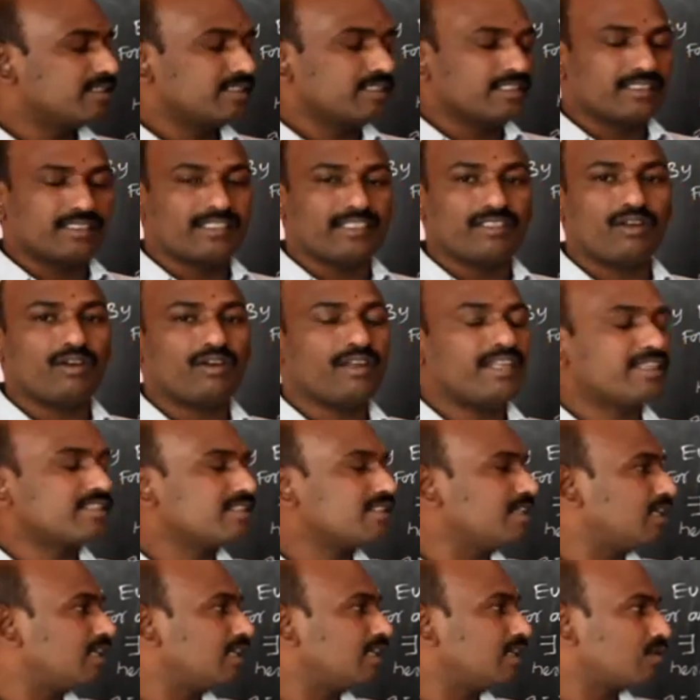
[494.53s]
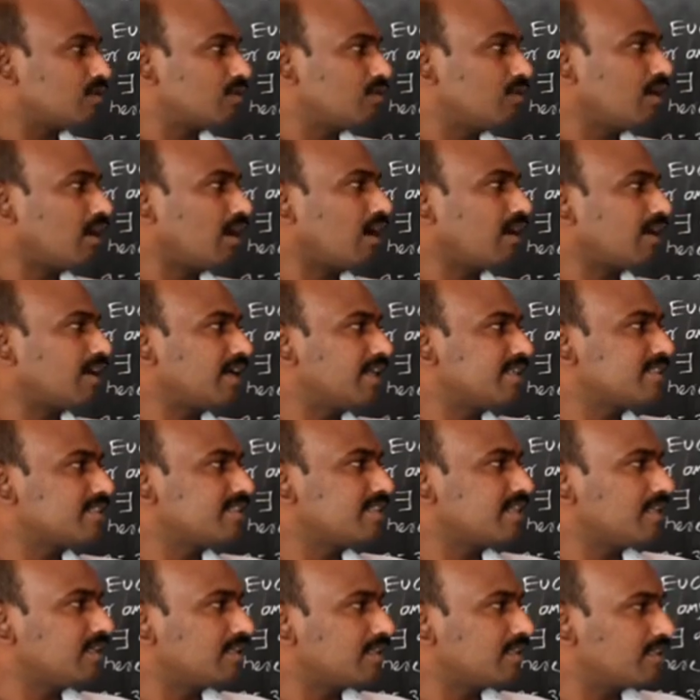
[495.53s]
0 less than or equal to r less
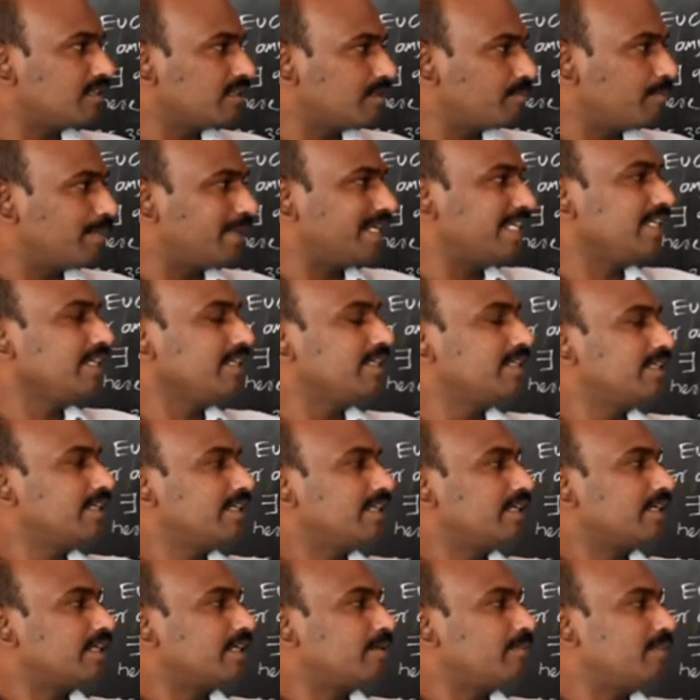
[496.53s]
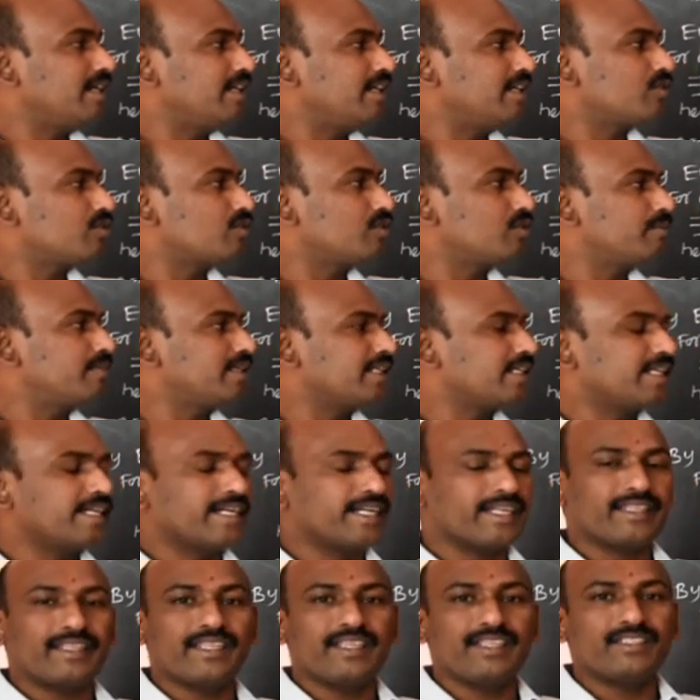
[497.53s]
than b. Remainder should be
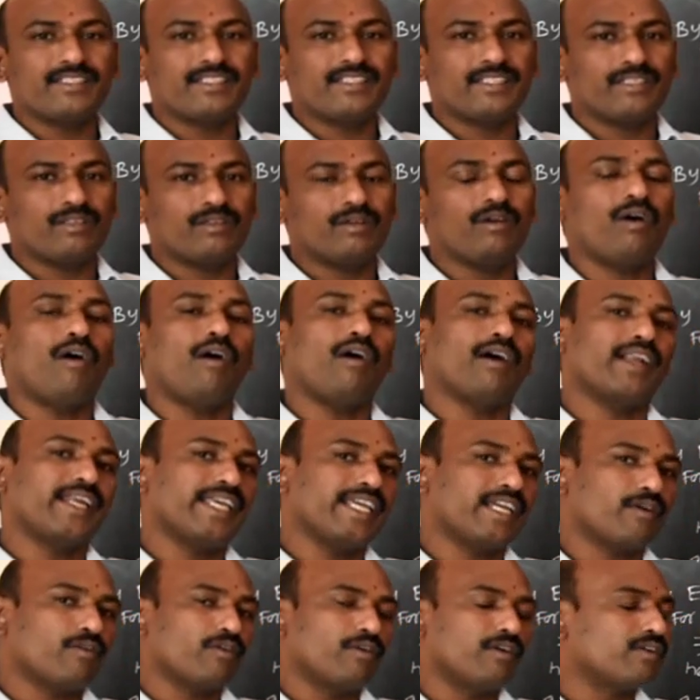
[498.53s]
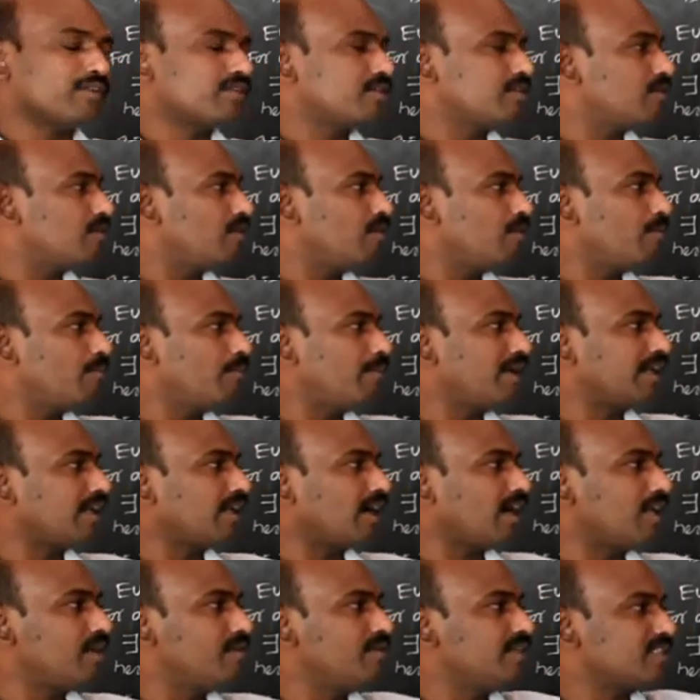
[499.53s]
greater than 0 or equal to 0, but
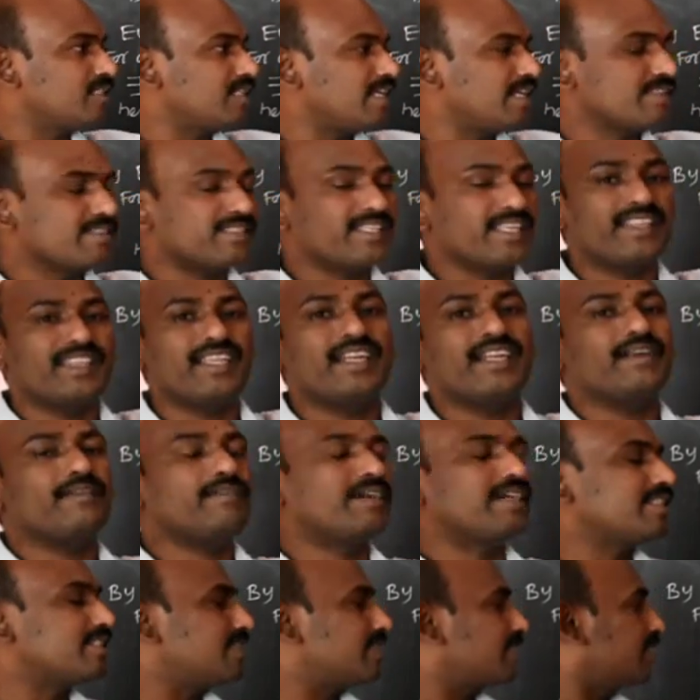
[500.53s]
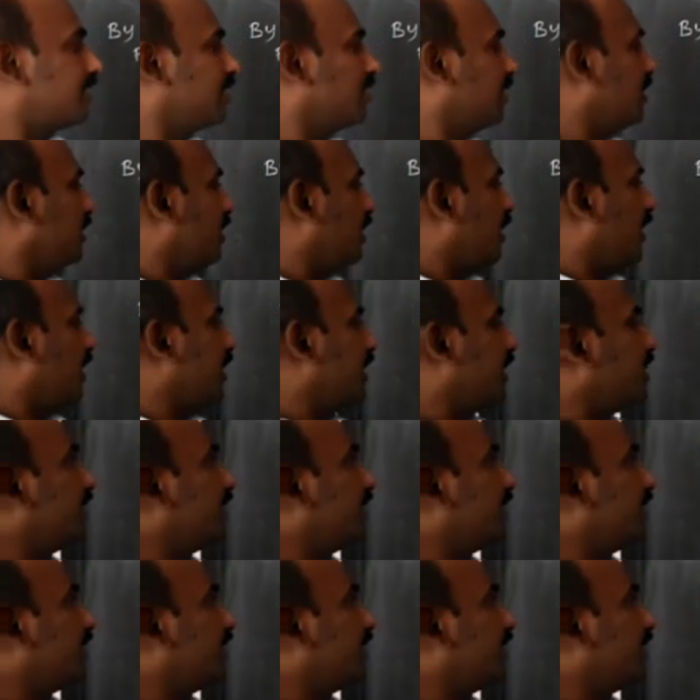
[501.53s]
always less than the divisor. And